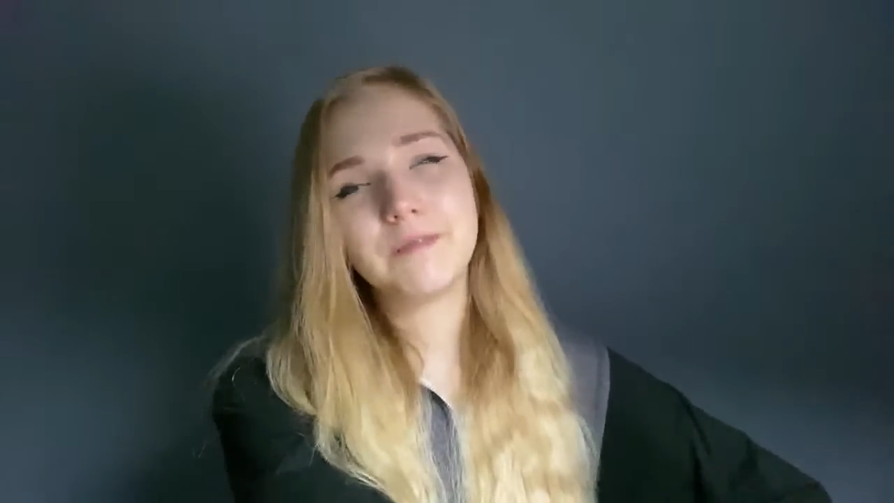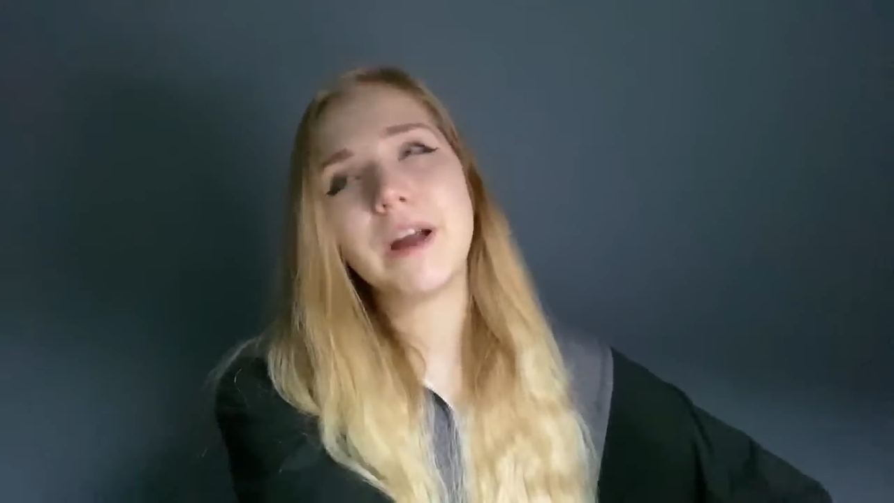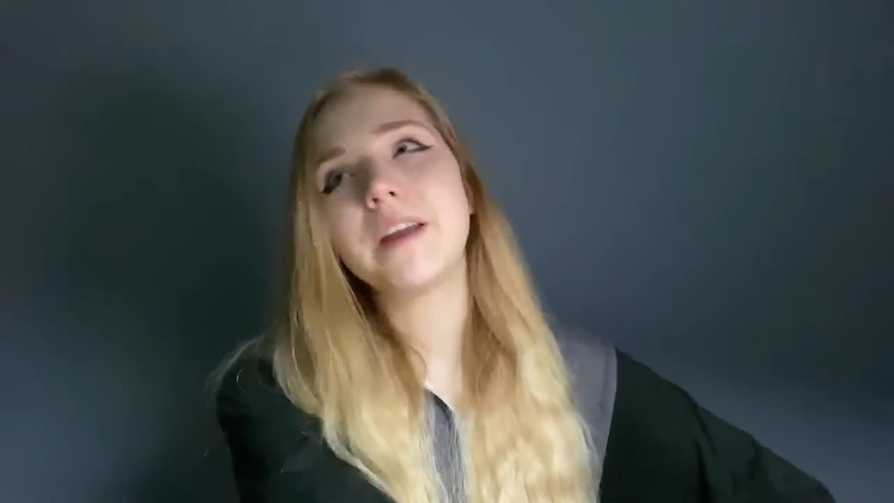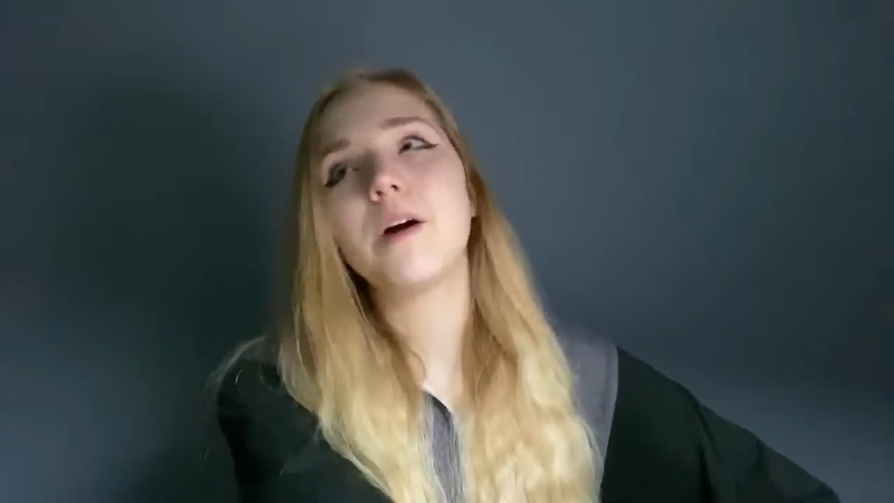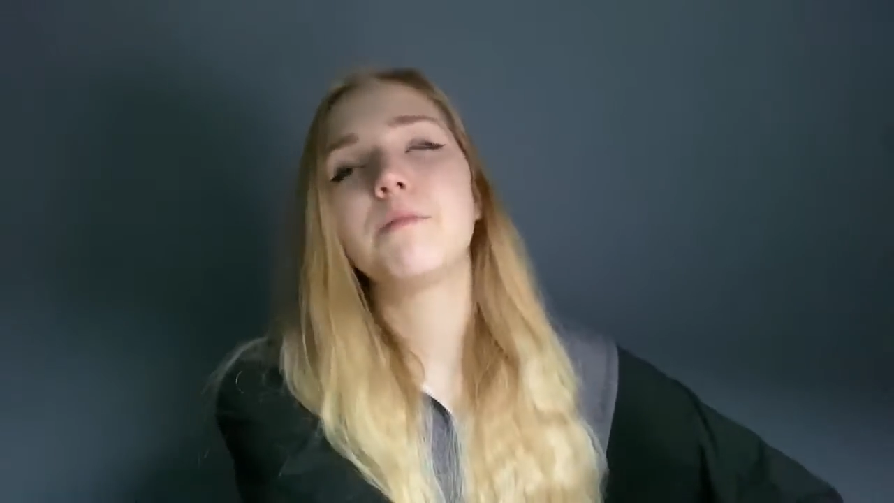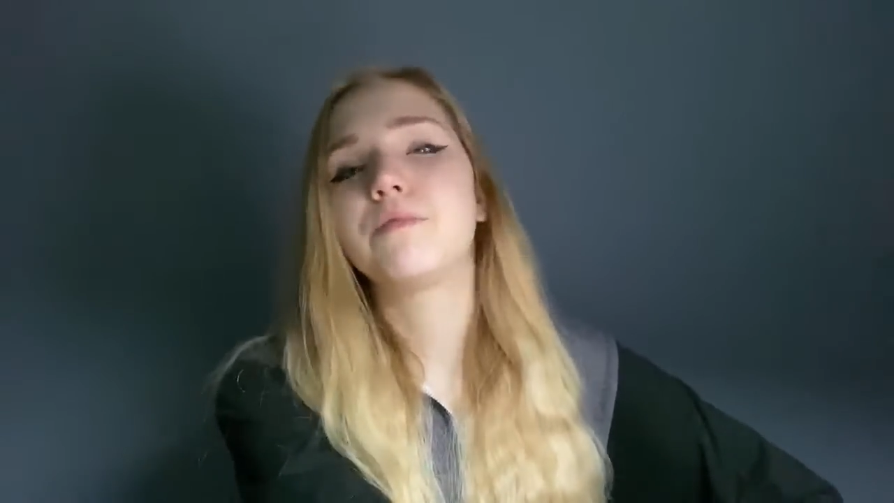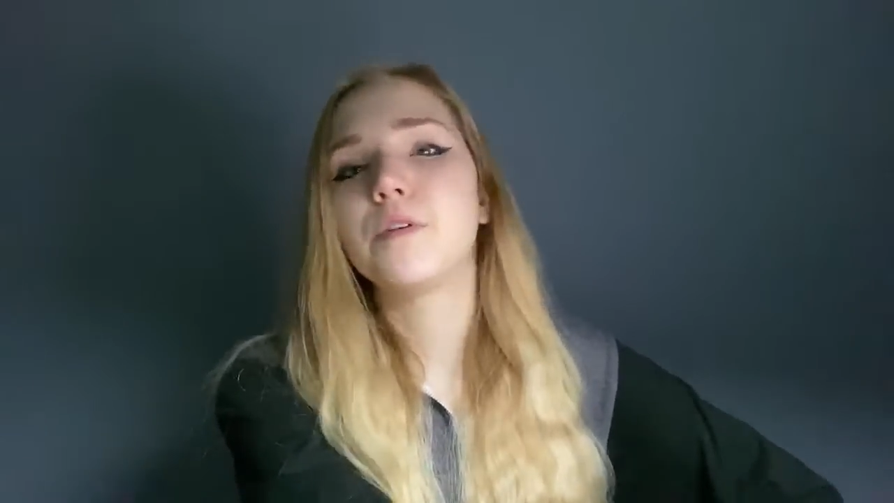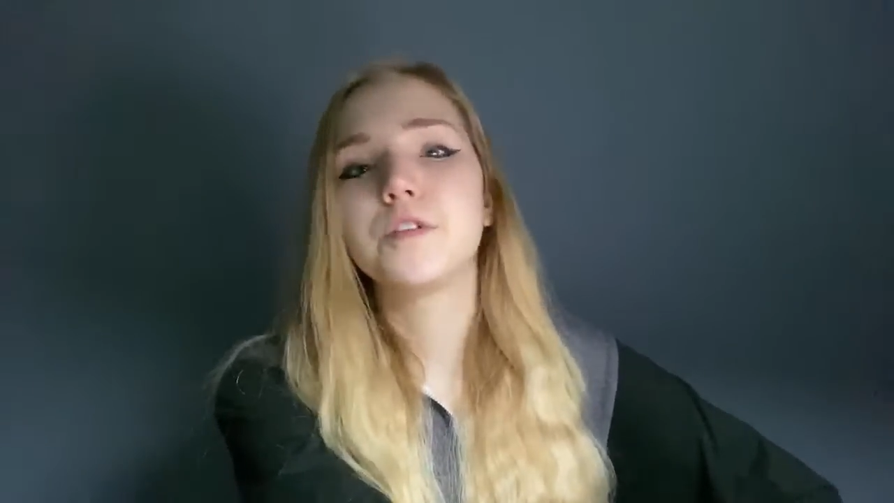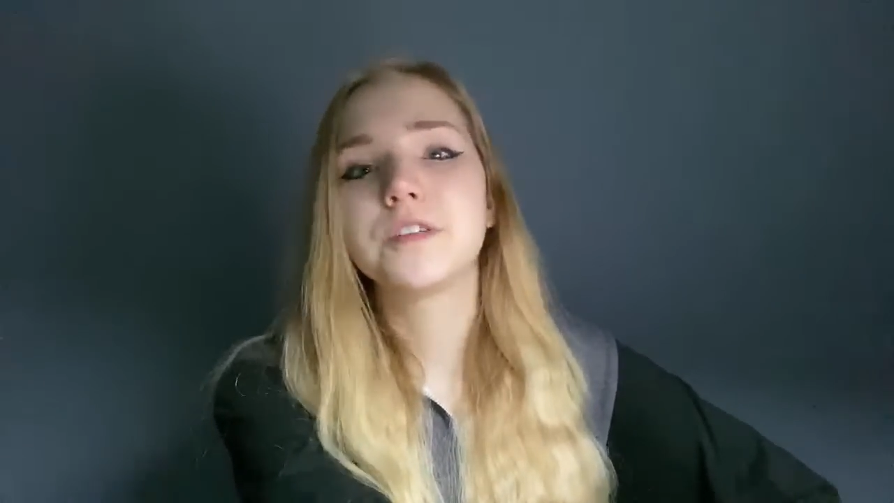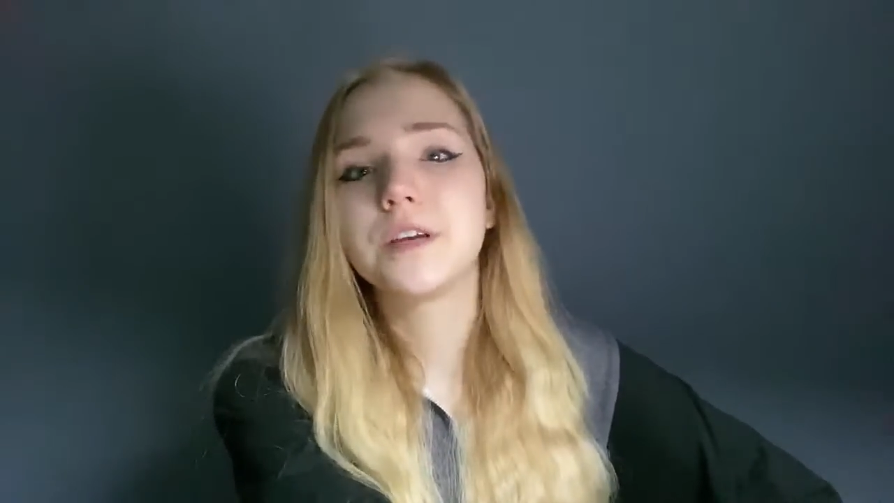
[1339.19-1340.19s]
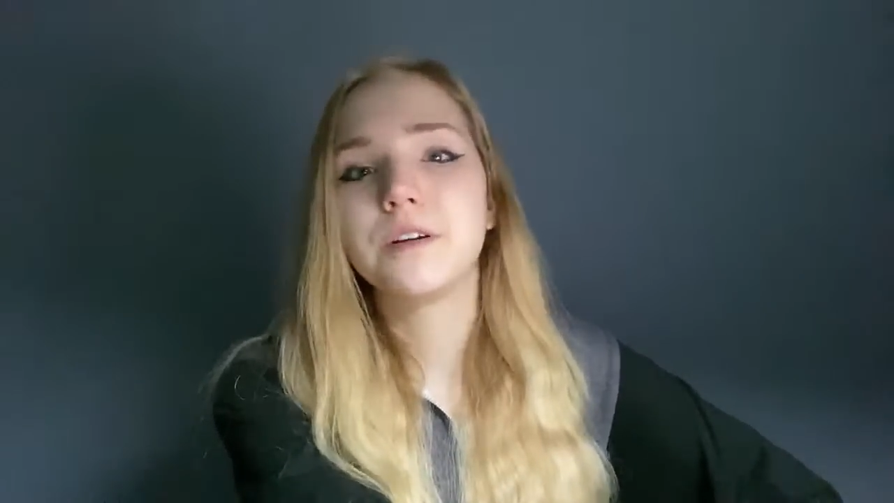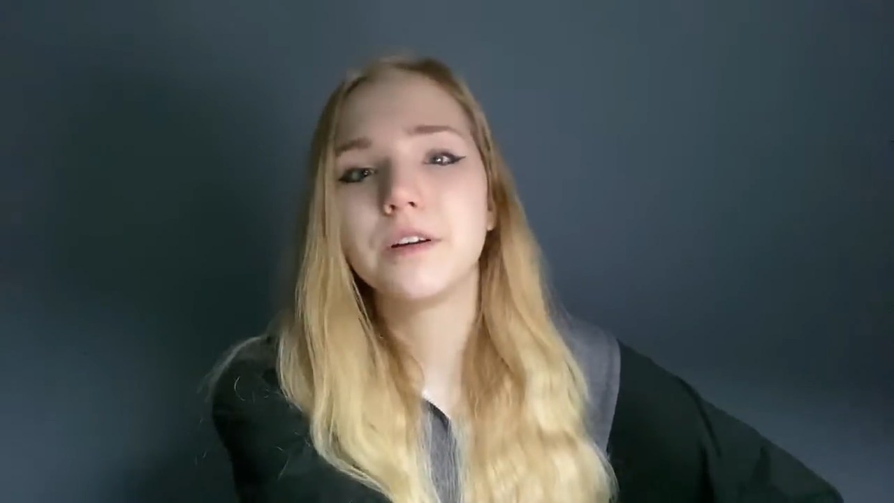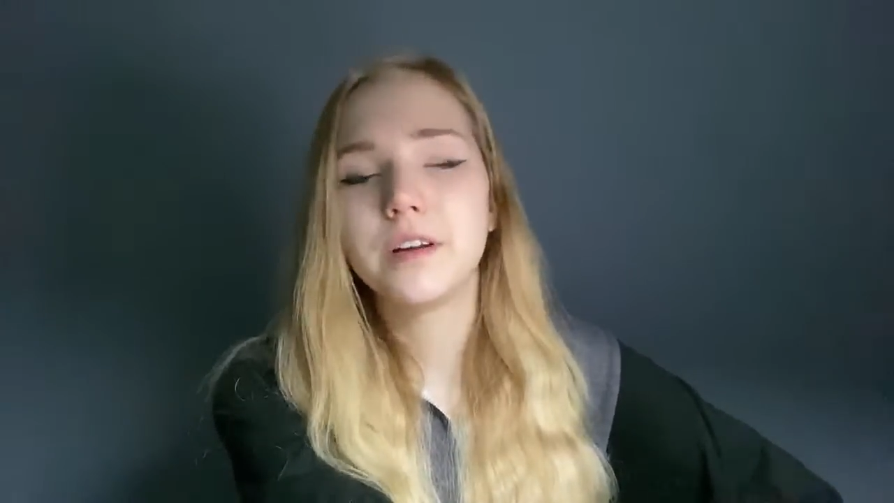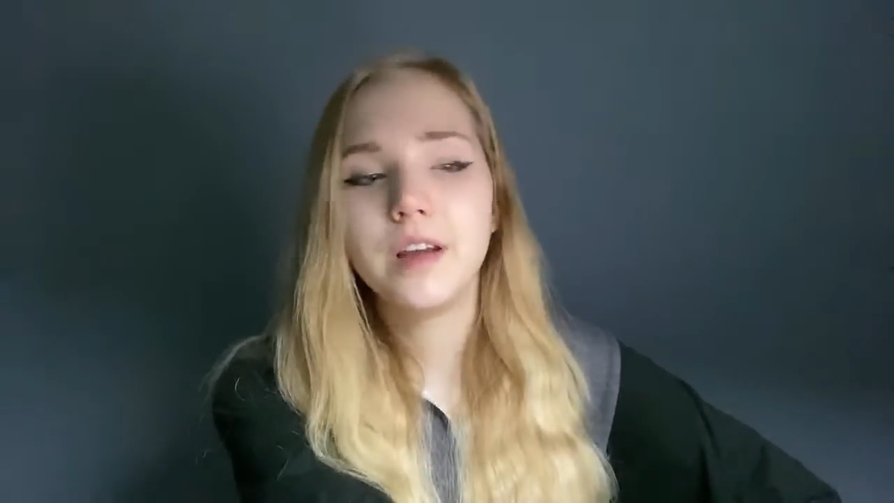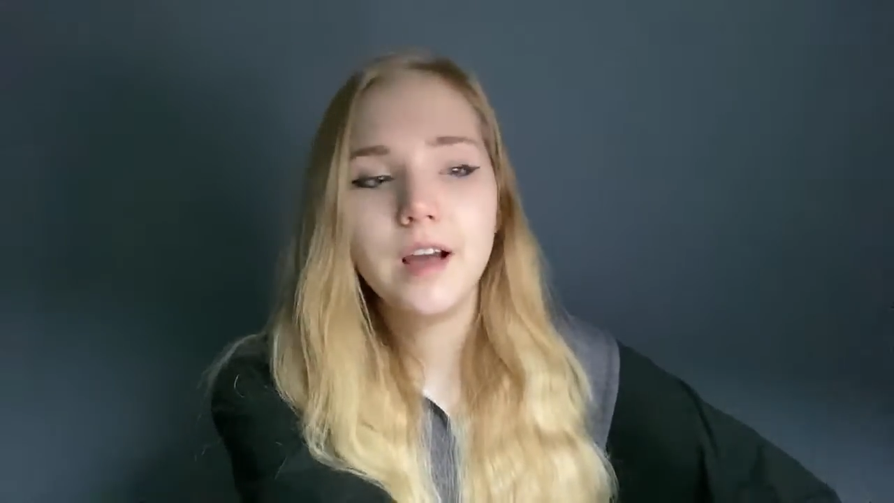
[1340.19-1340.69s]
Right now I'm focusing
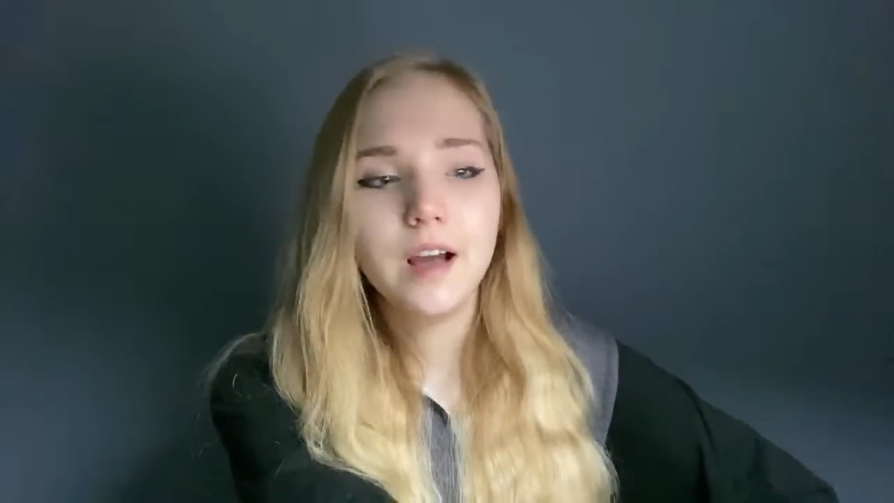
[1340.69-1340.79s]
on